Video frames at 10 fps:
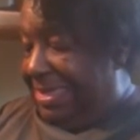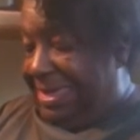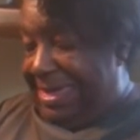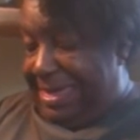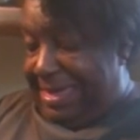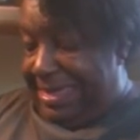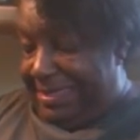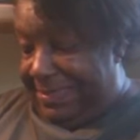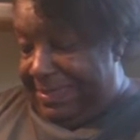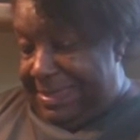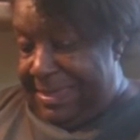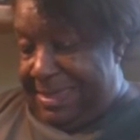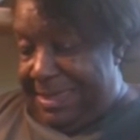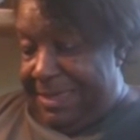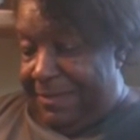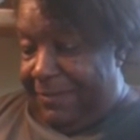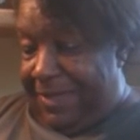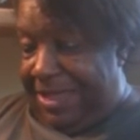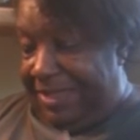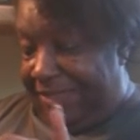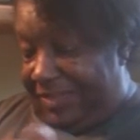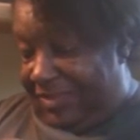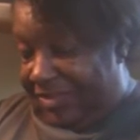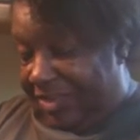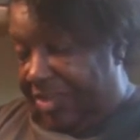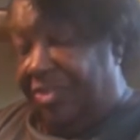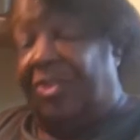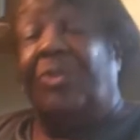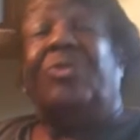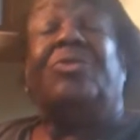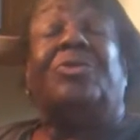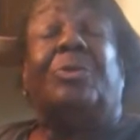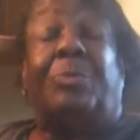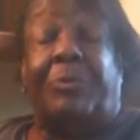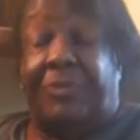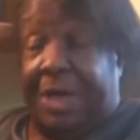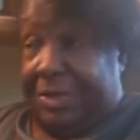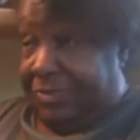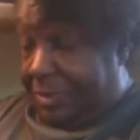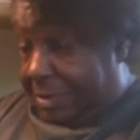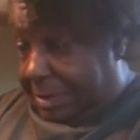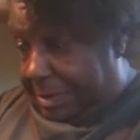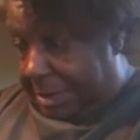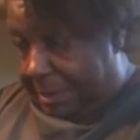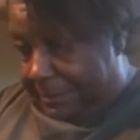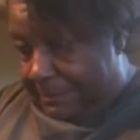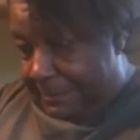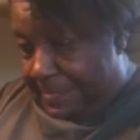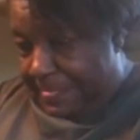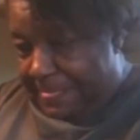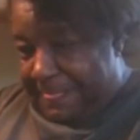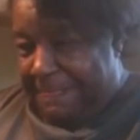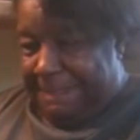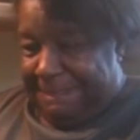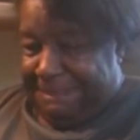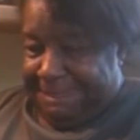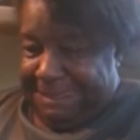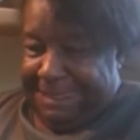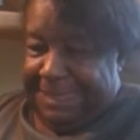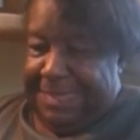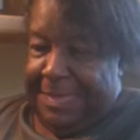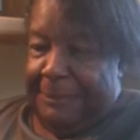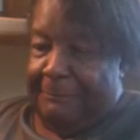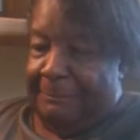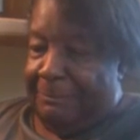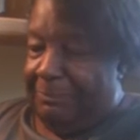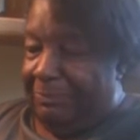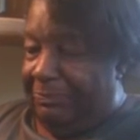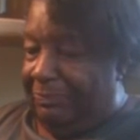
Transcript: Yeah. Well, she's your supervisor. Yes, she is. She supervises everyone.